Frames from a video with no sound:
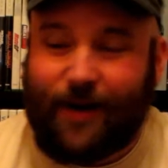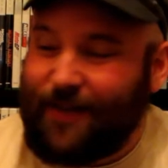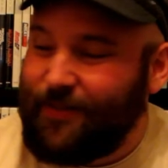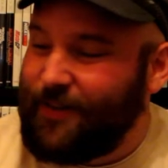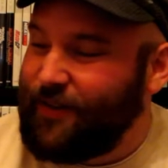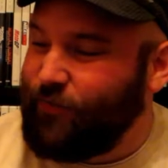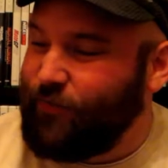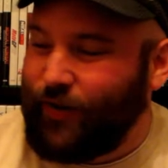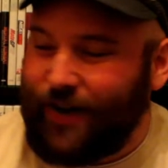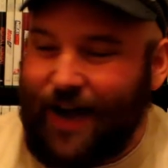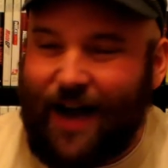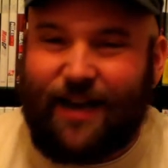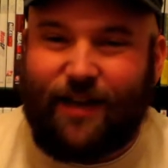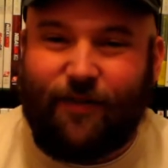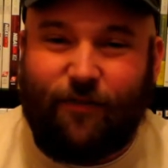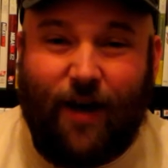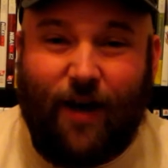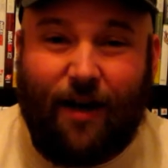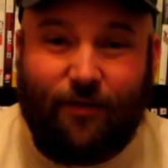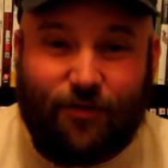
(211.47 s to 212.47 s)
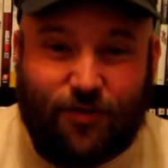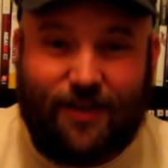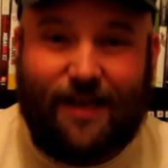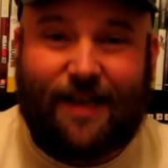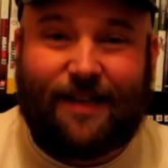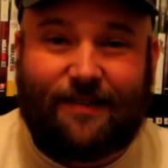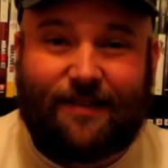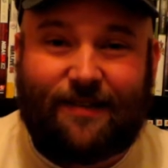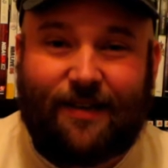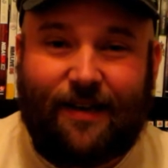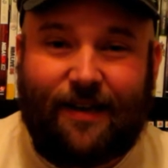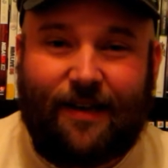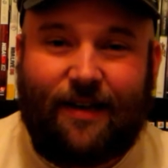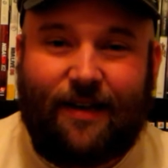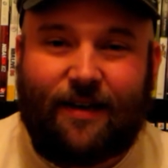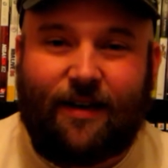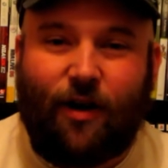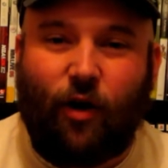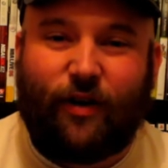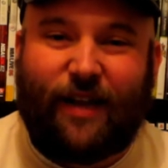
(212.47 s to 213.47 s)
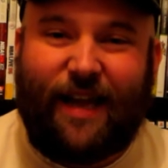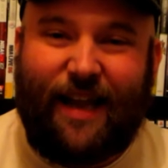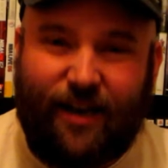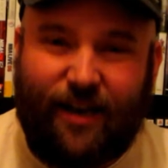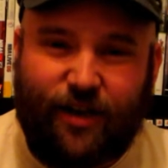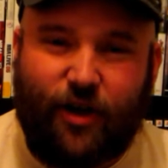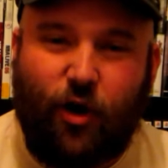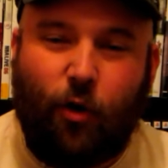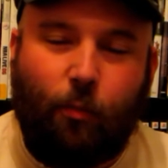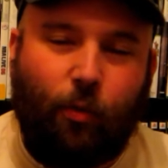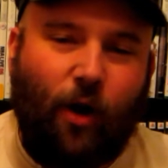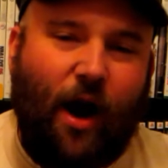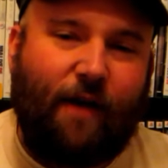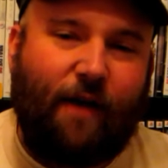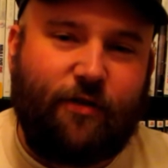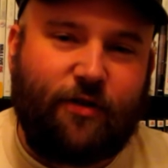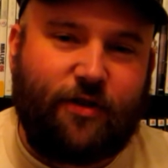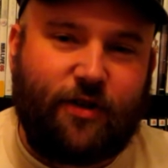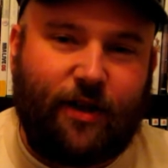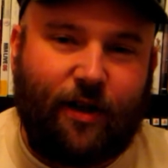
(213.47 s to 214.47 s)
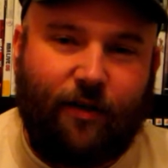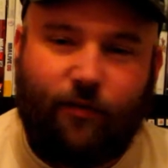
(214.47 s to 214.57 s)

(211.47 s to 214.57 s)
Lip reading: I got this for 95 cents called Indigo Prophecy.